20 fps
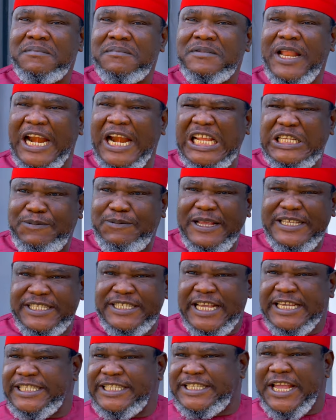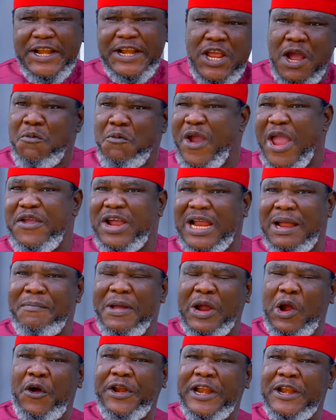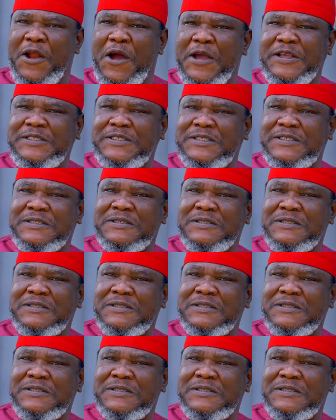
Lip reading: That this place is a stadium where you can make all the noise?